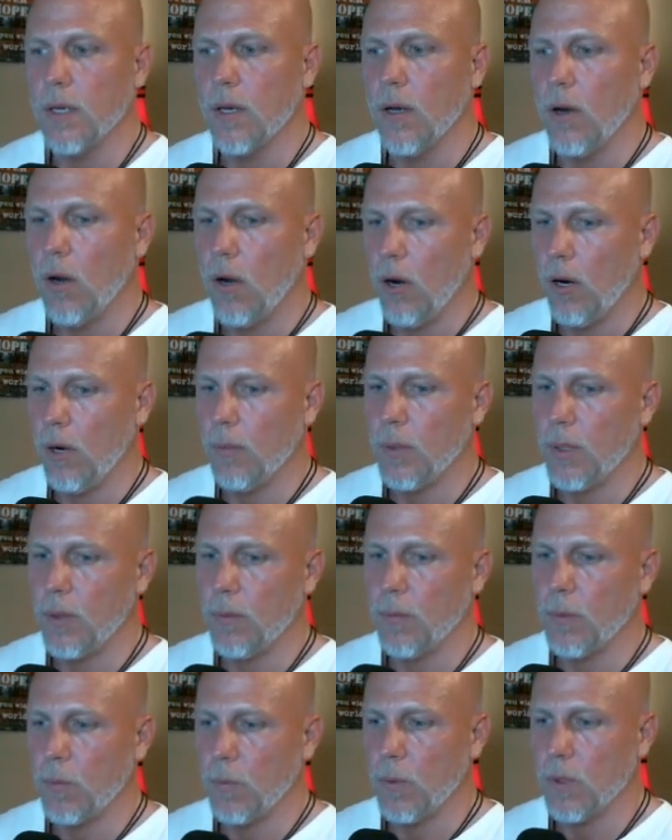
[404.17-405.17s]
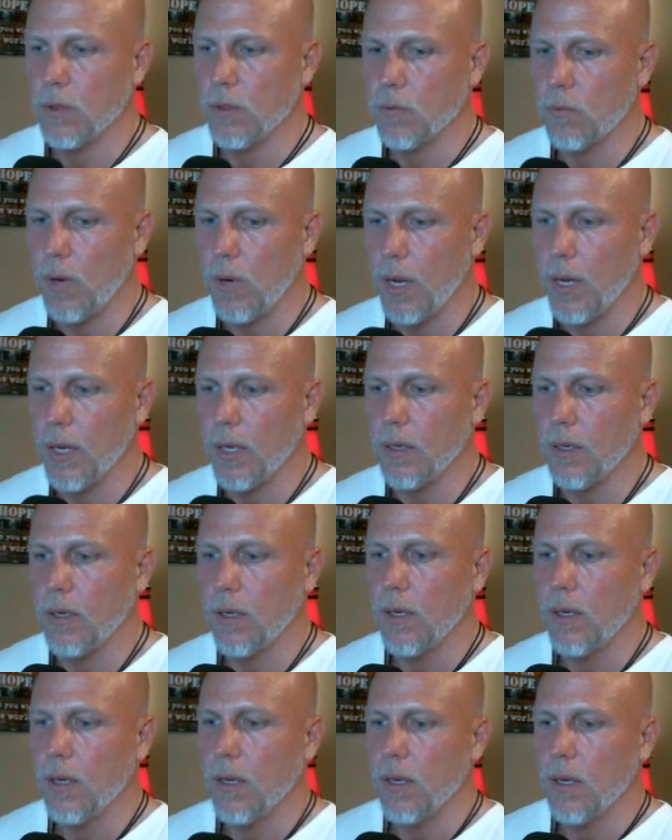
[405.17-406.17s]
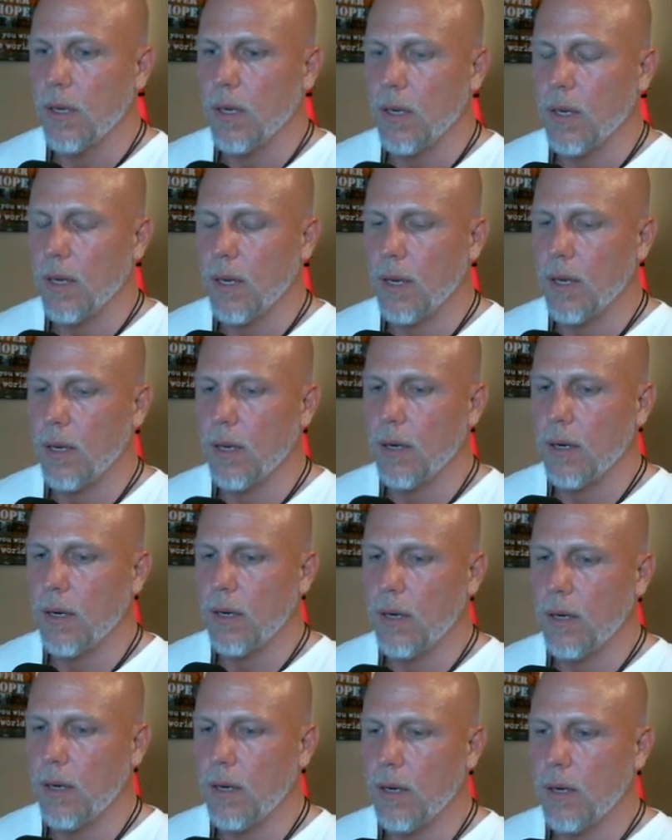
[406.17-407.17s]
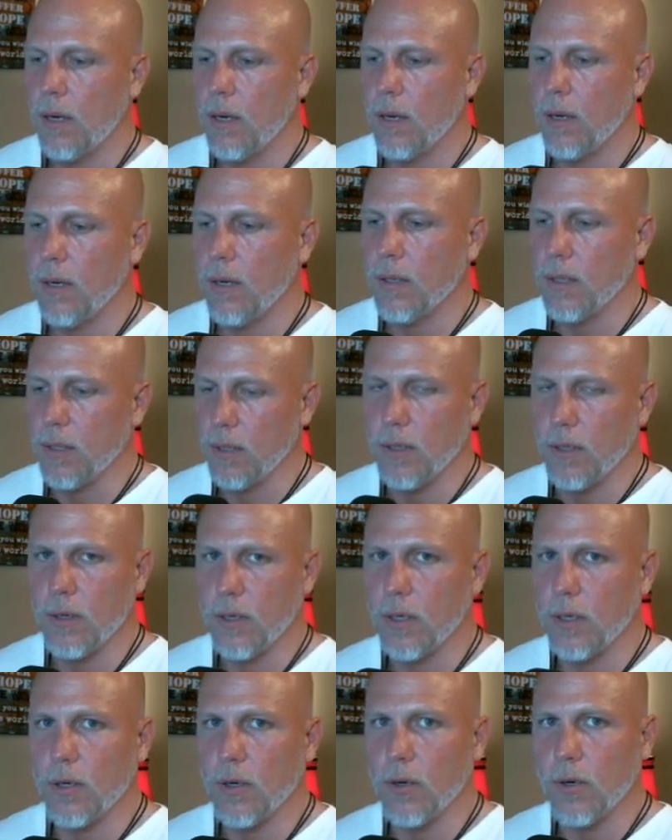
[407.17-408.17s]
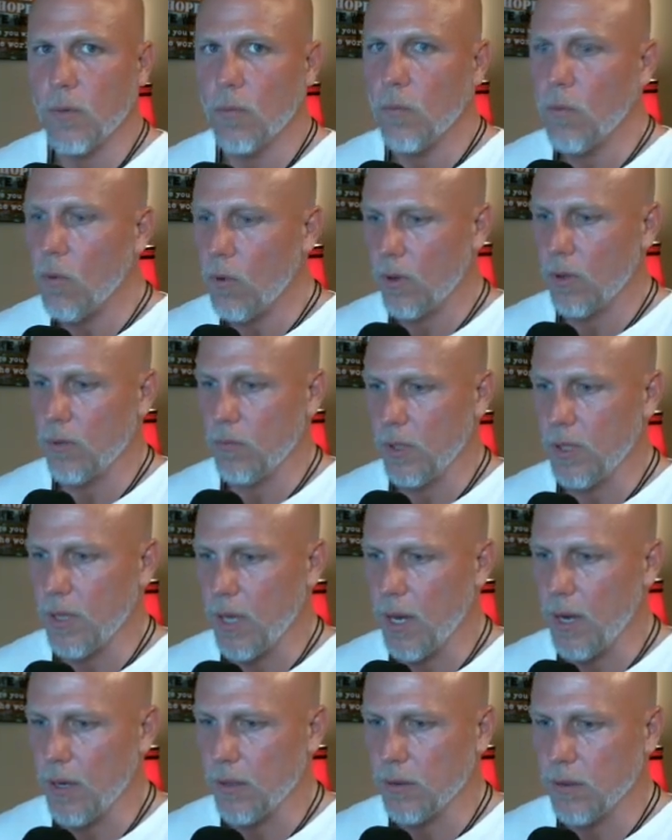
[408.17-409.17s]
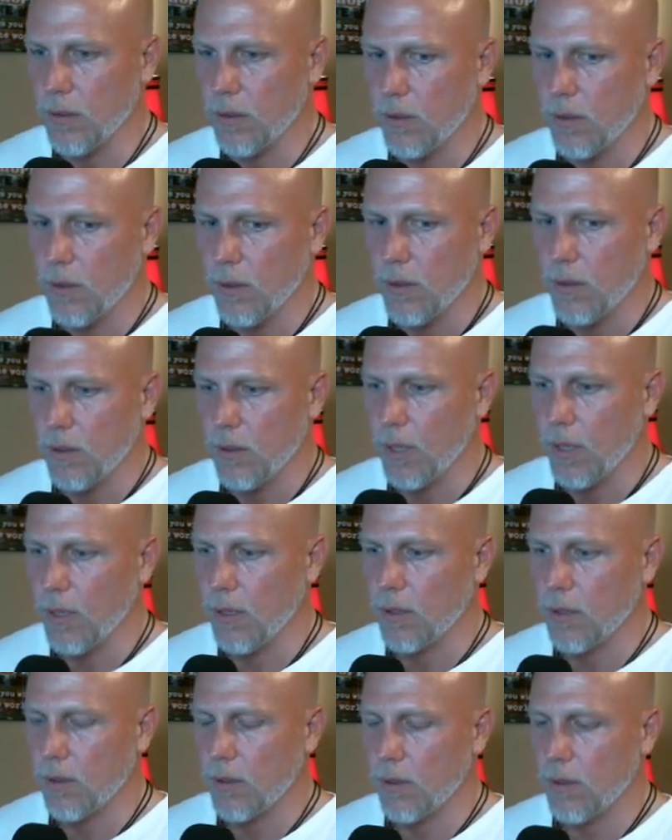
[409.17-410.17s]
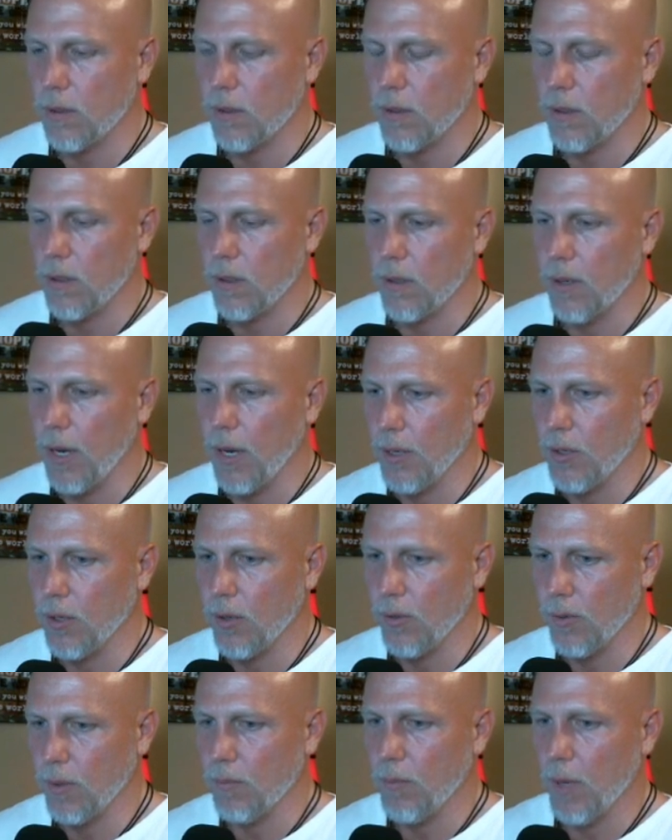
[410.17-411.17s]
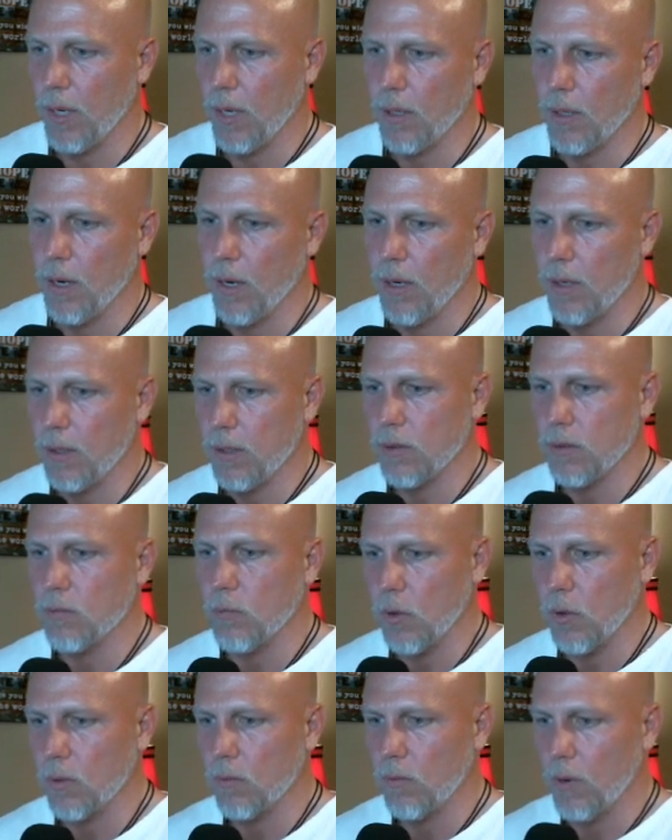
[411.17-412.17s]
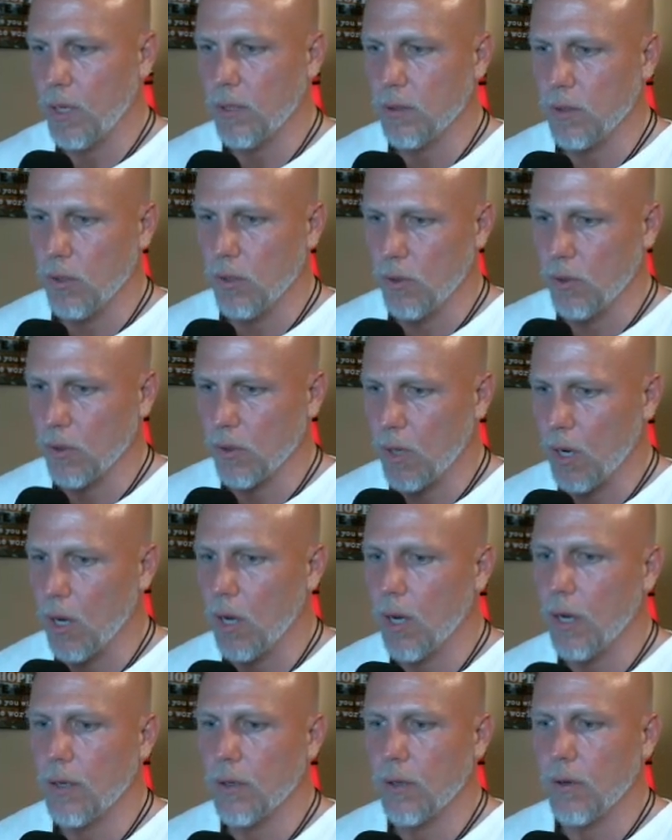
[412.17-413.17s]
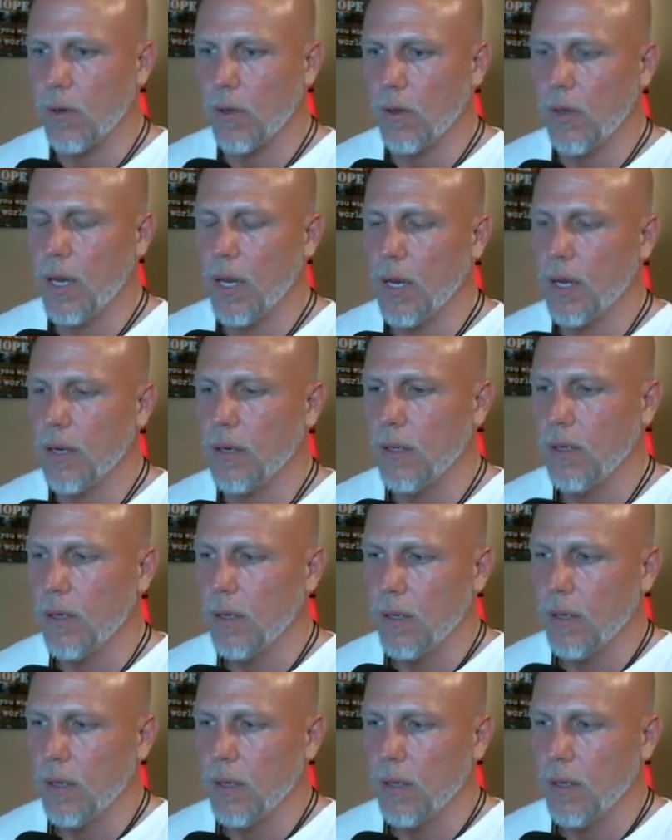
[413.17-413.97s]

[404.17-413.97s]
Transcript: Harmony with what is right. And, you can go to war with that. Like, I know that my God is more right than your God and all that.